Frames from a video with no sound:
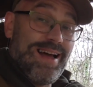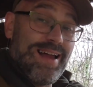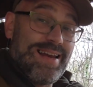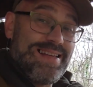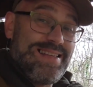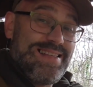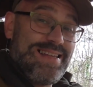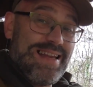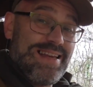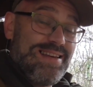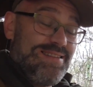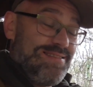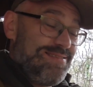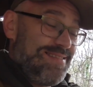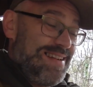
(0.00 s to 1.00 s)
and I
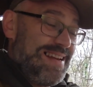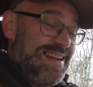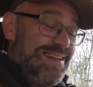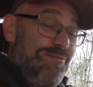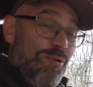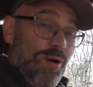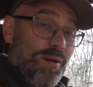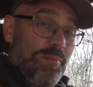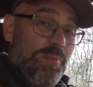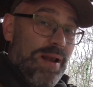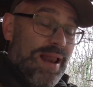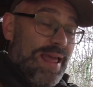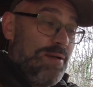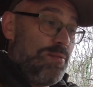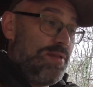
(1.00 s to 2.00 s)
didn't really want to
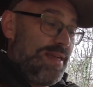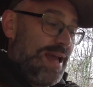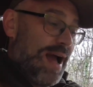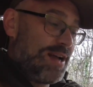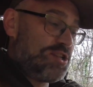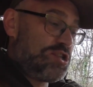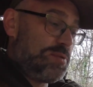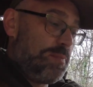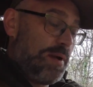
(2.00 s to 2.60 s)
play with the ash,